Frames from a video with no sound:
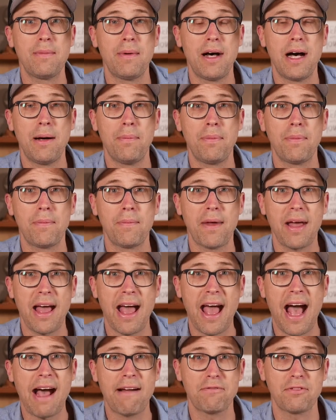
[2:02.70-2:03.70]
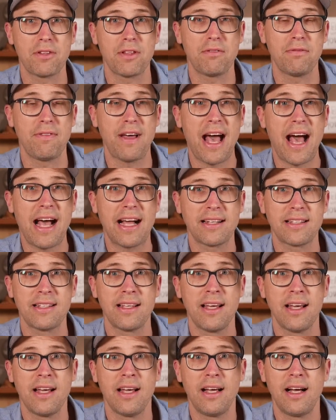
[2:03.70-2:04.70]
up after the fact
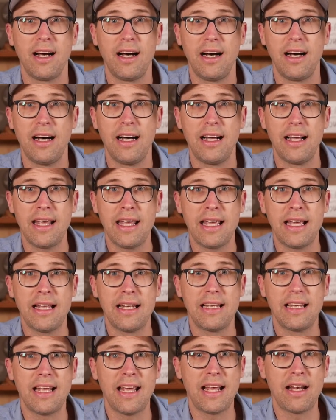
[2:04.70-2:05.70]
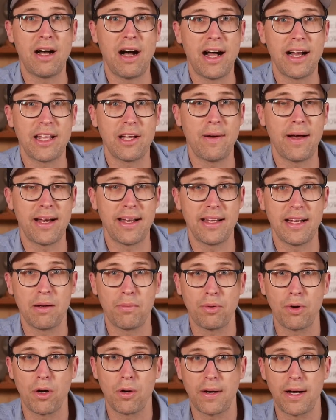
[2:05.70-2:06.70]
in an audio editing
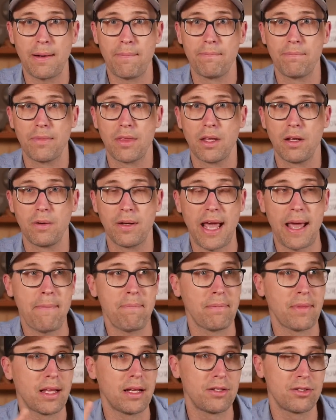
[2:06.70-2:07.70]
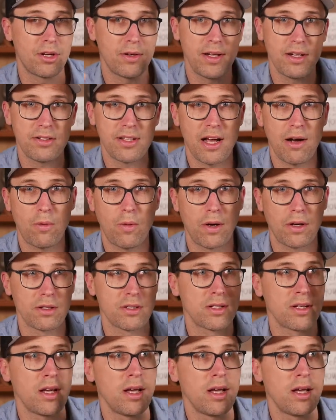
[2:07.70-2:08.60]
program. Okay, so here's how it works.